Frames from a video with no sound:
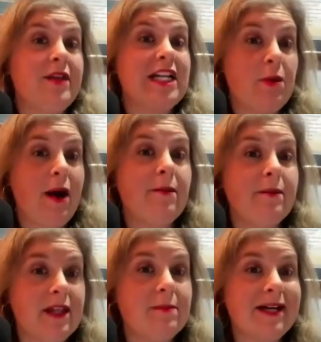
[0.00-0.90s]
so that's
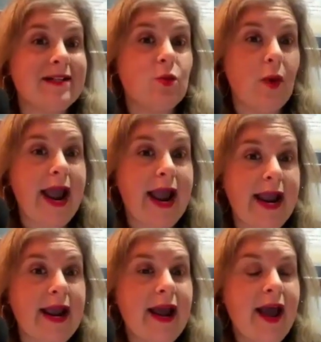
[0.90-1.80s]
probably the best
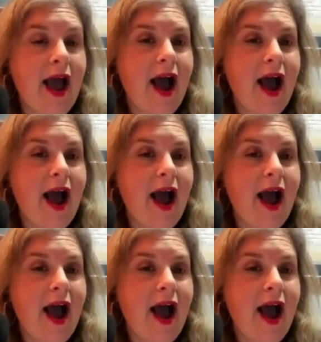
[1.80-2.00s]
way.